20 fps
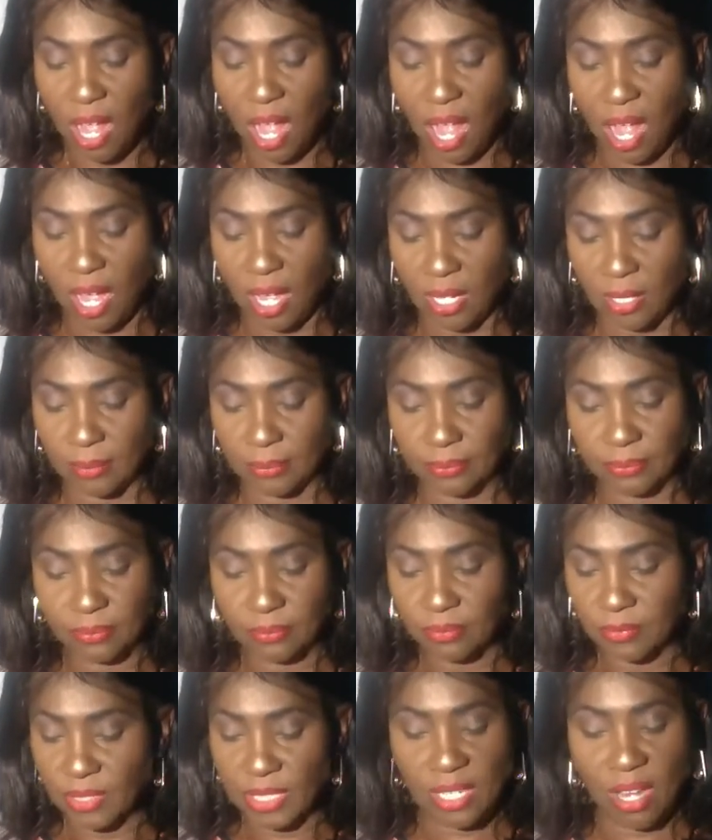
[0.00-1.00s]

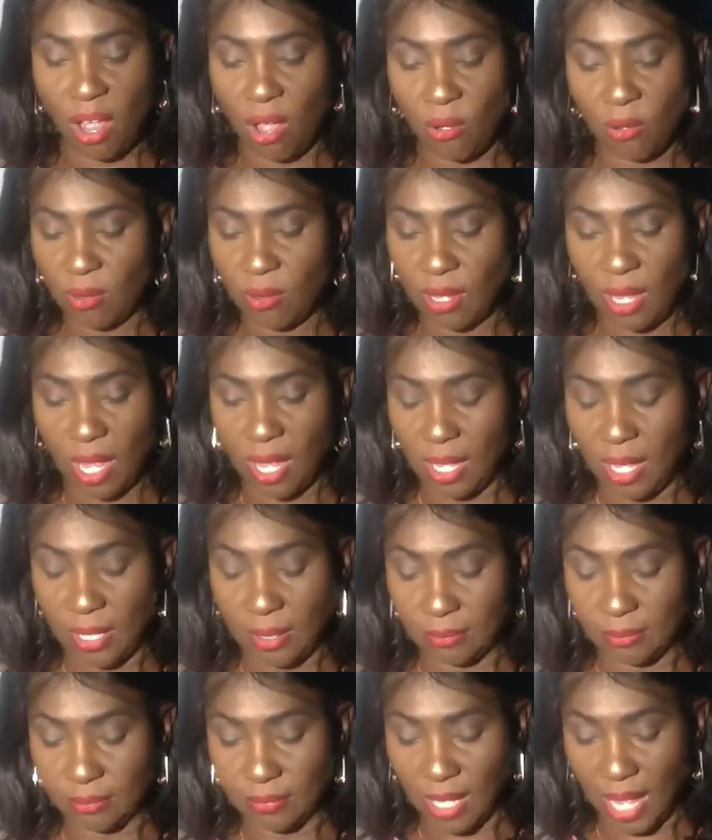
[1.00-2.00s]

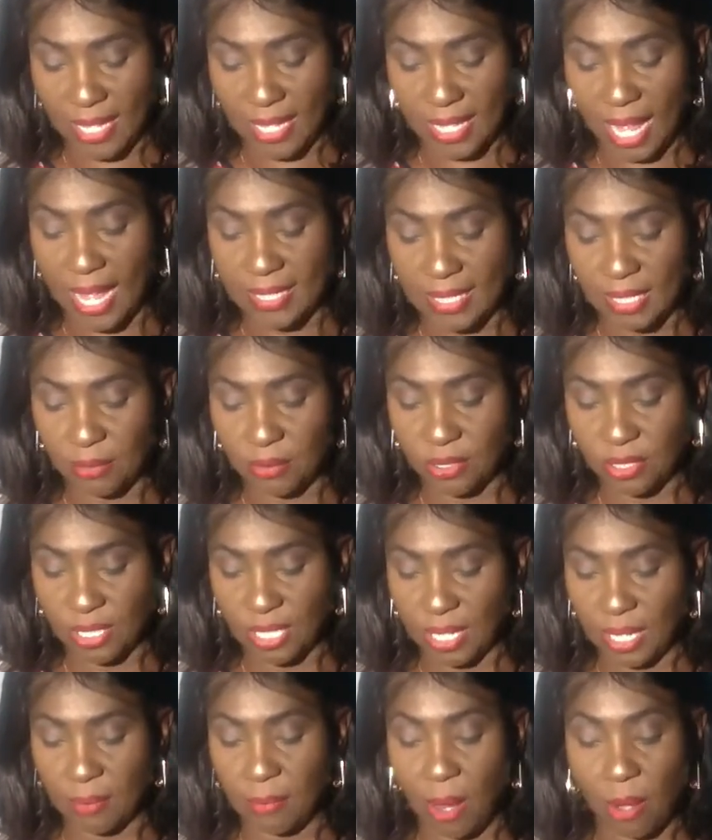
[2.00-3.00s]
I see what you're
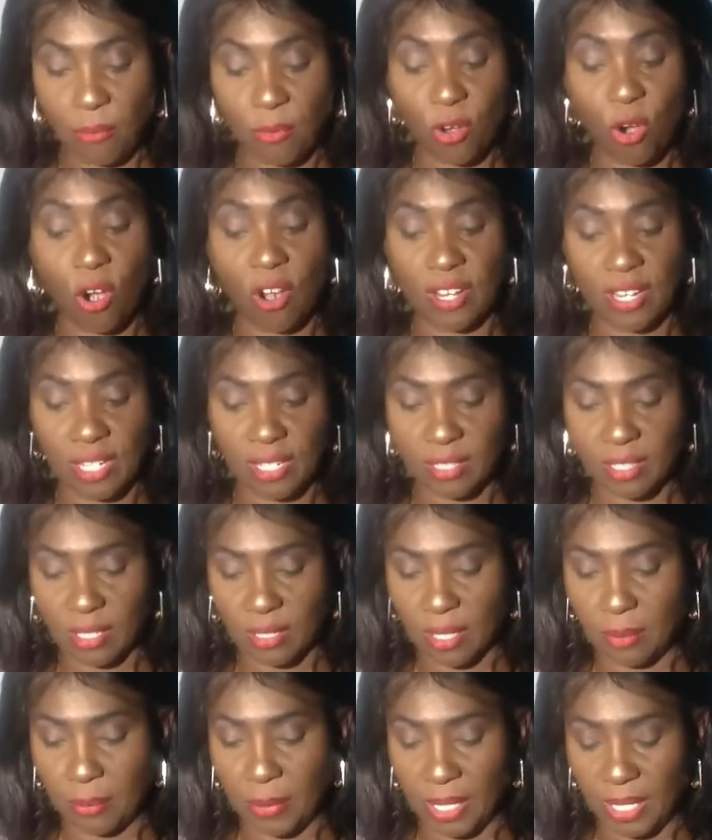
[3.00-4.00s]
saying regarding
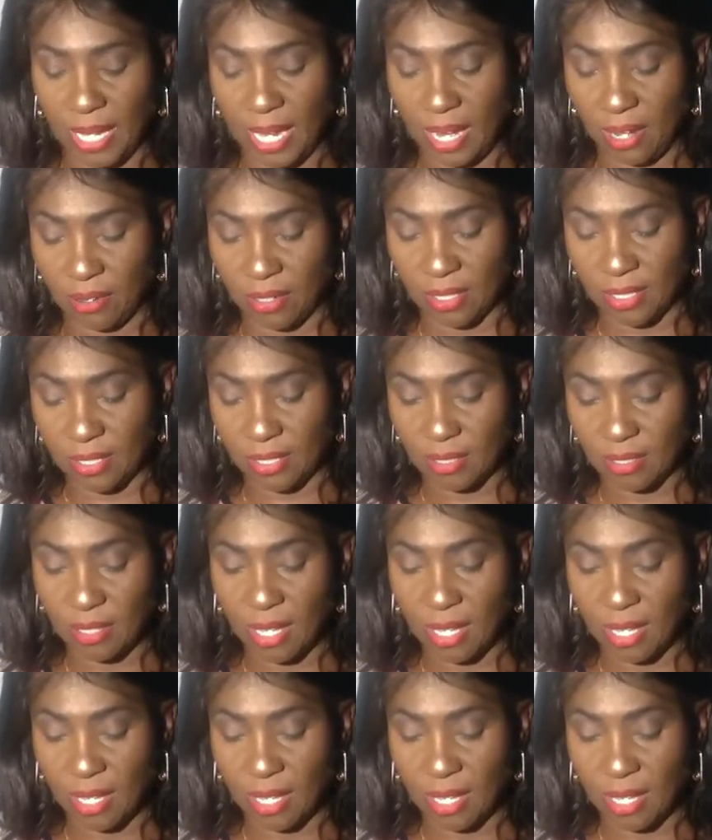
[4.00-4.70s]
Kamala Harris.